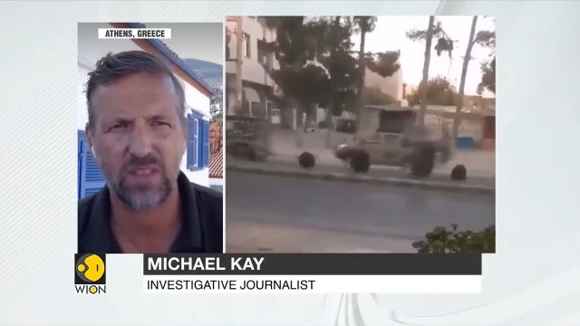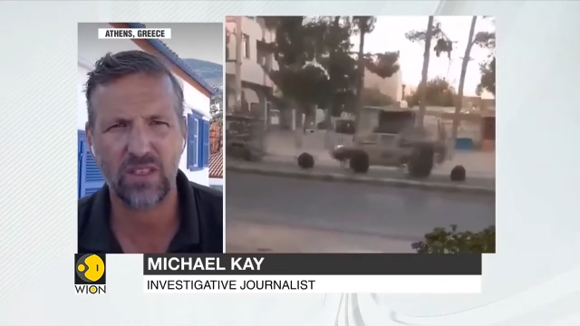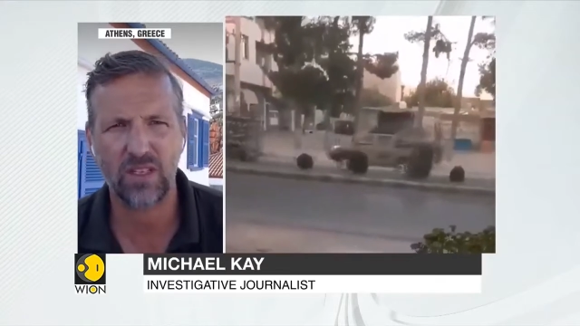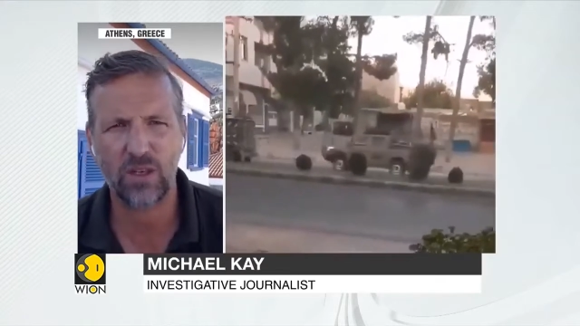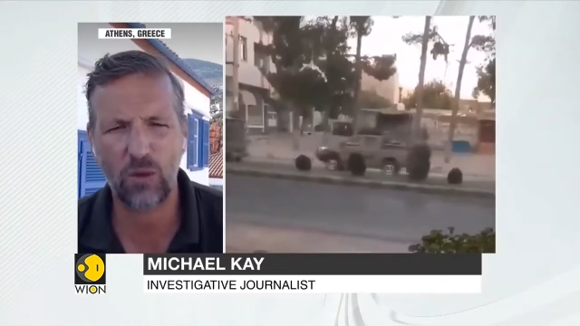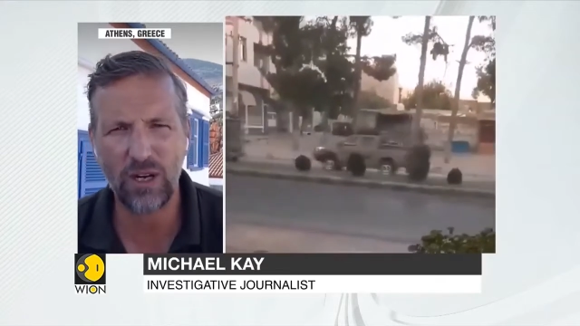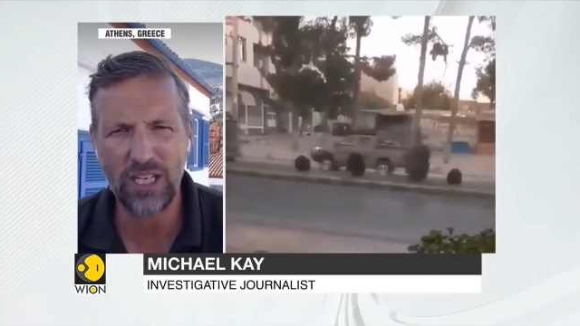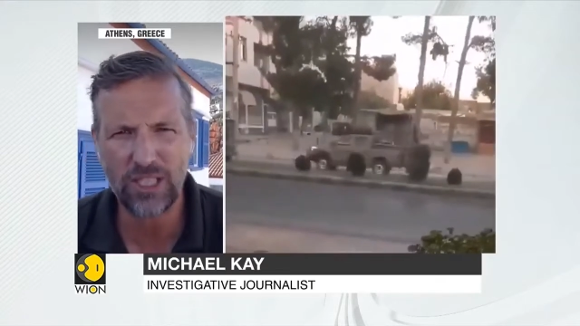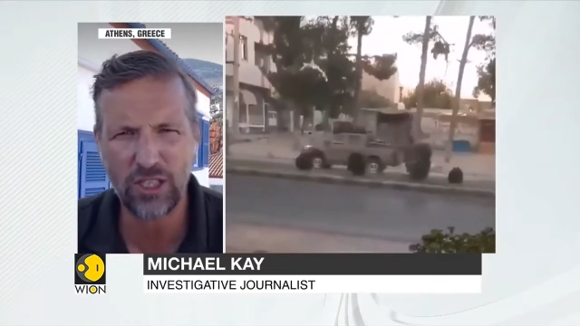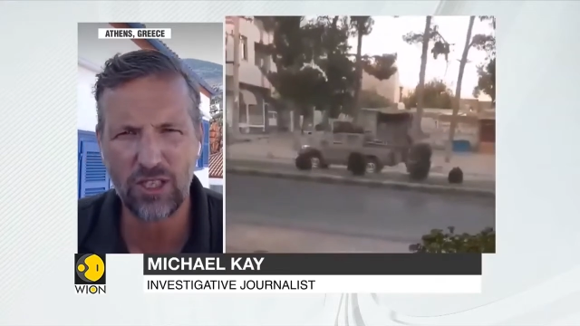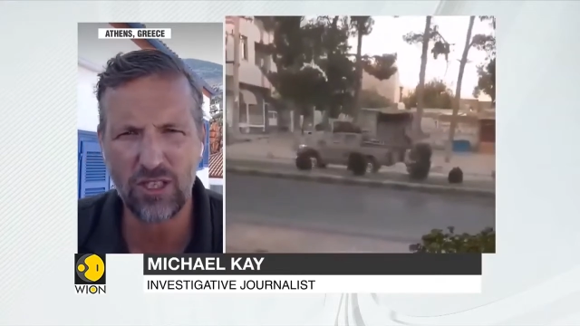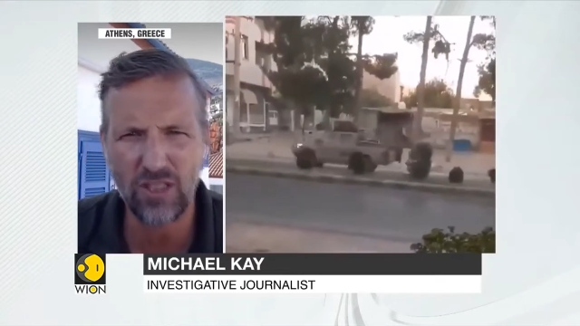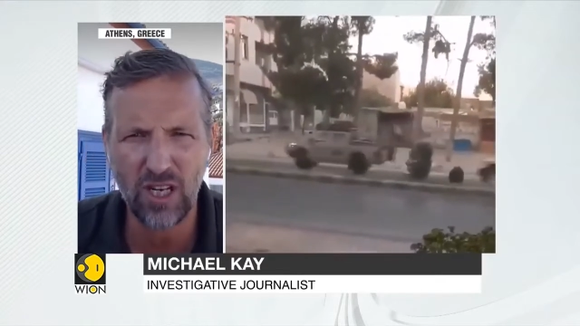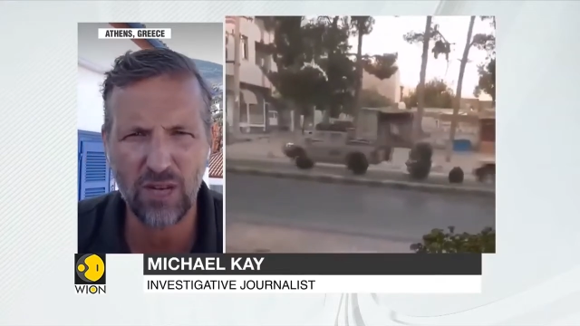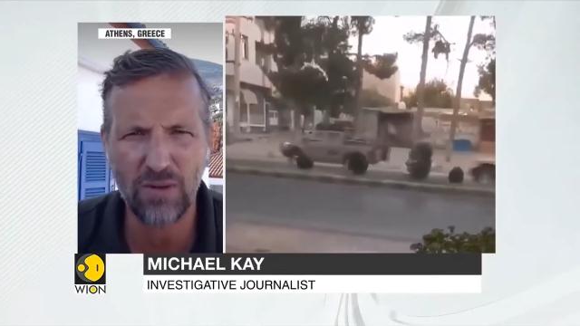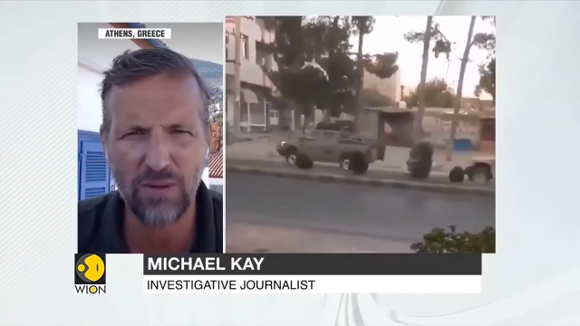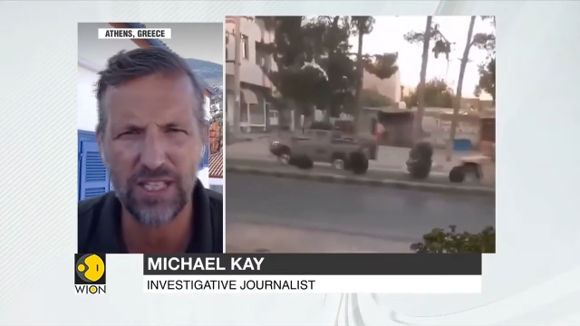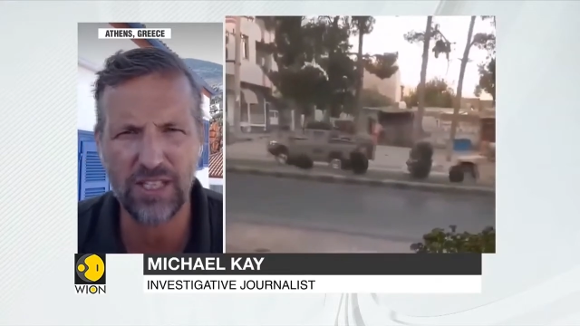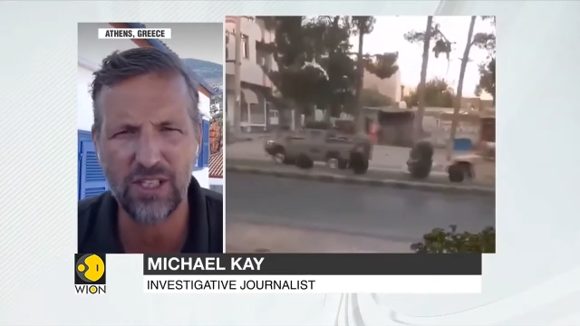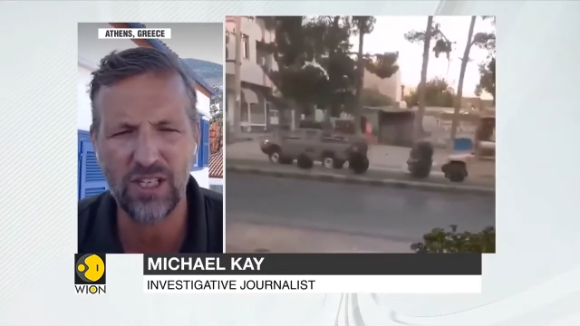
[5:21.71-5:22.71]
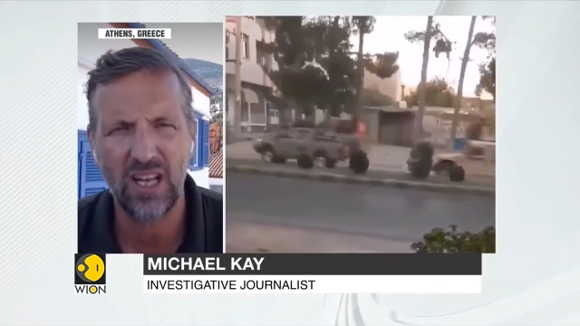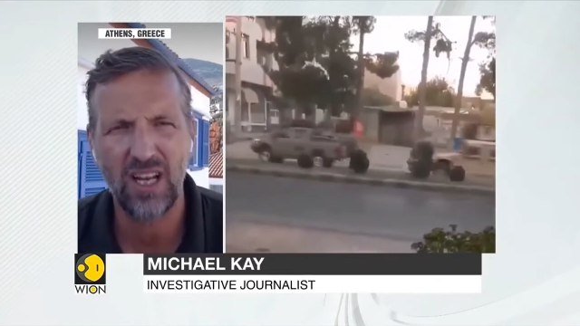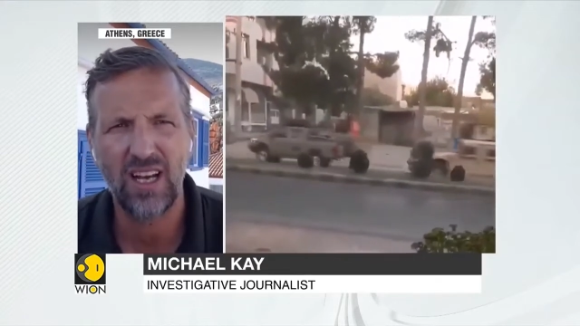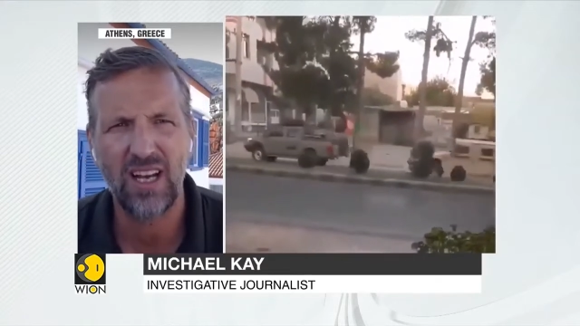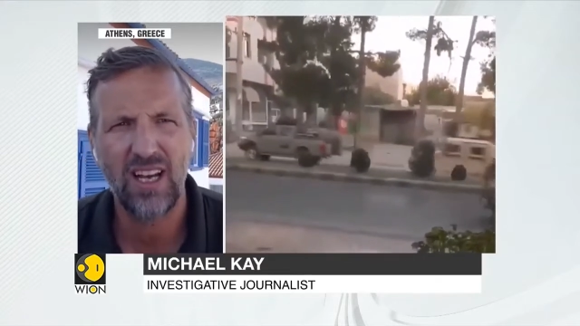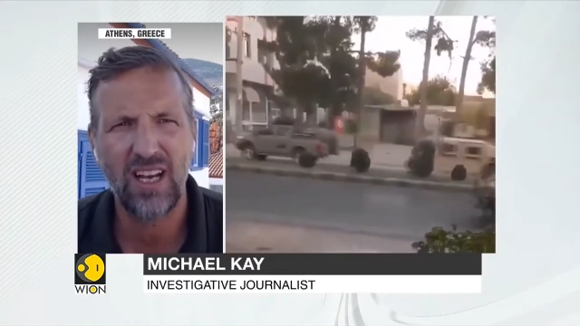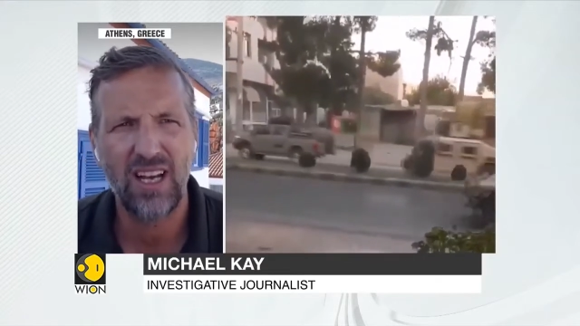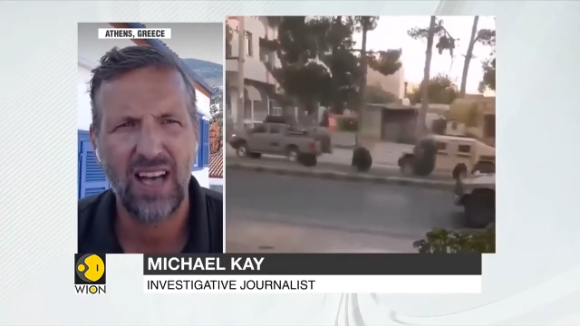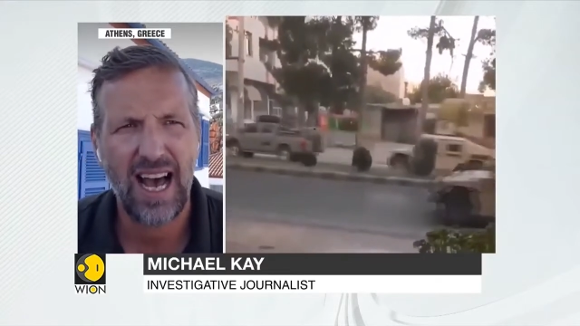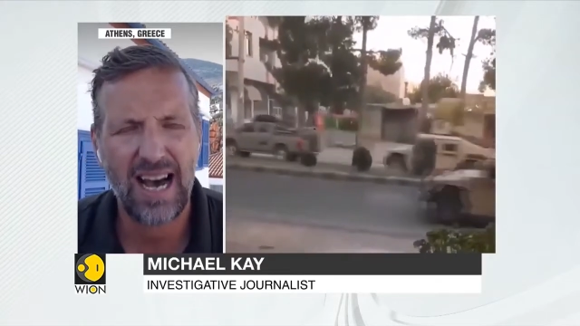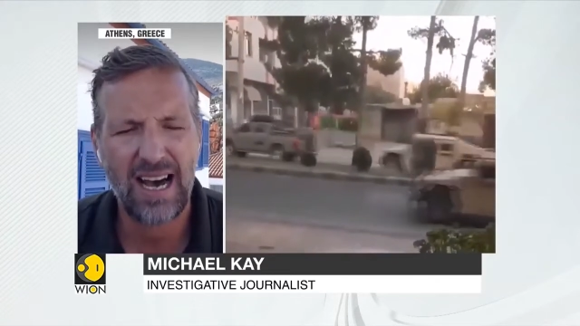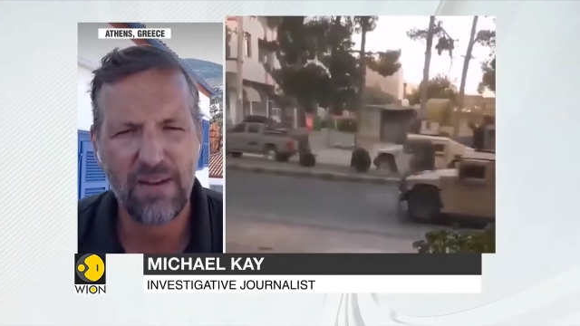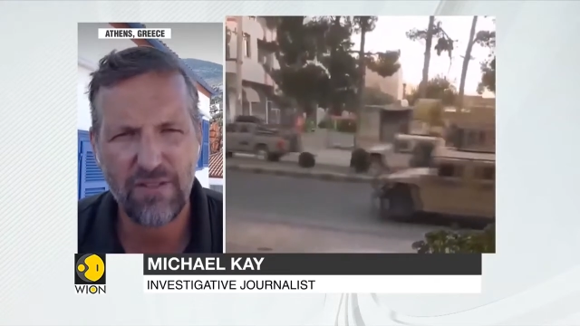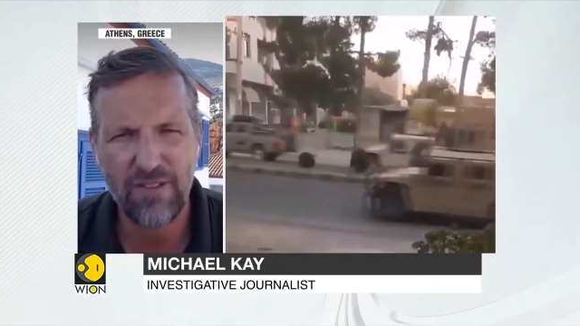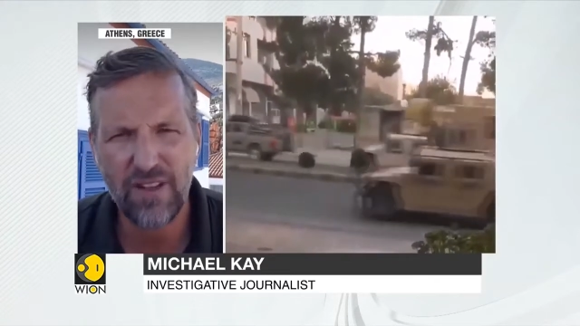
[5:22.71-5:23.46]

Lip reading: The question, though, is how